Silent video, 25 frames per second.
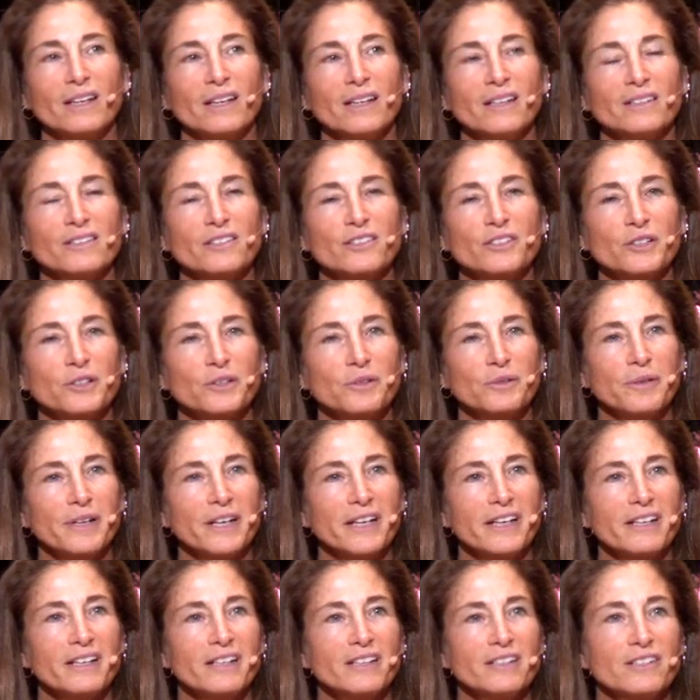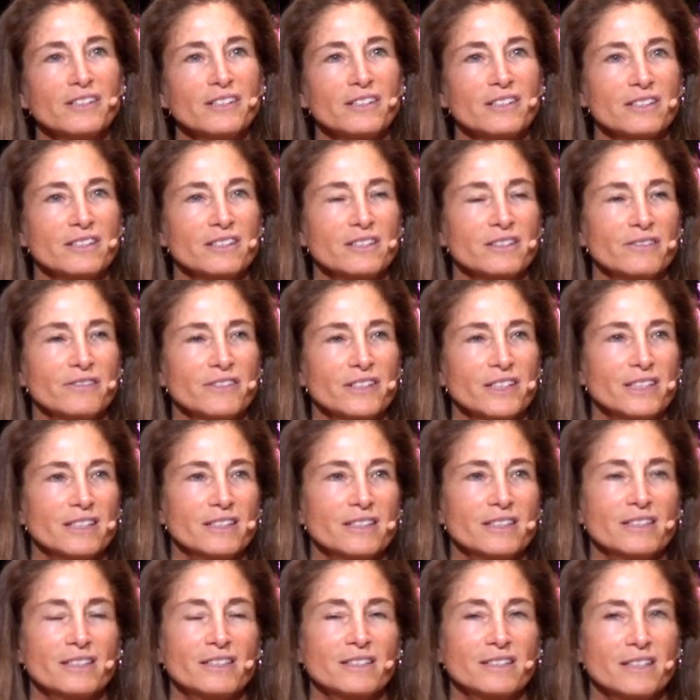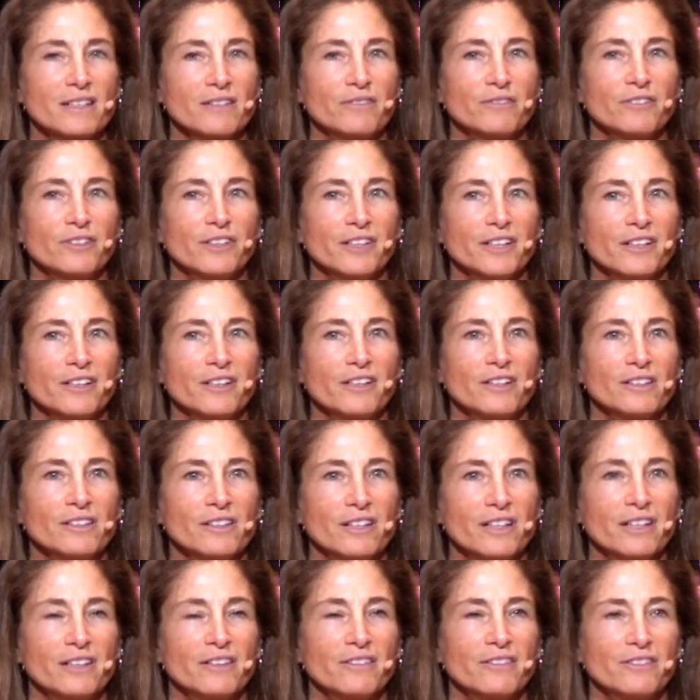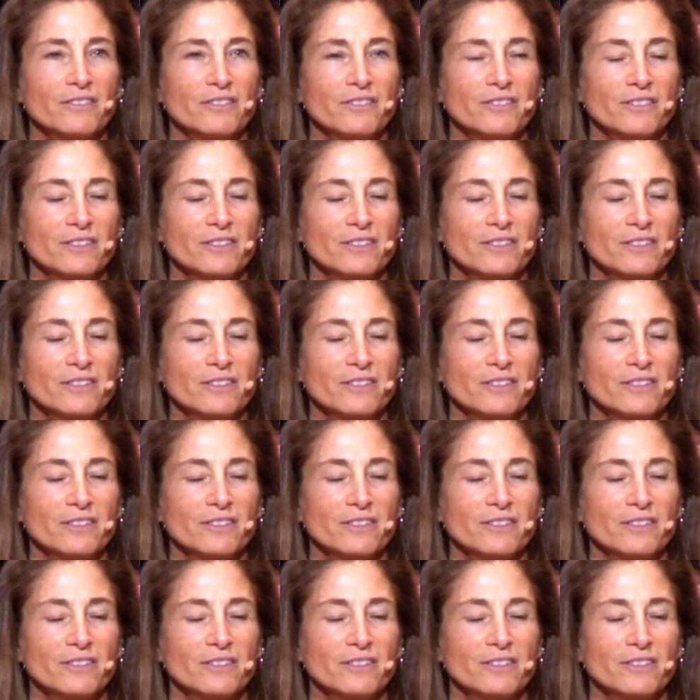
It's courageous to face the suffering in our life.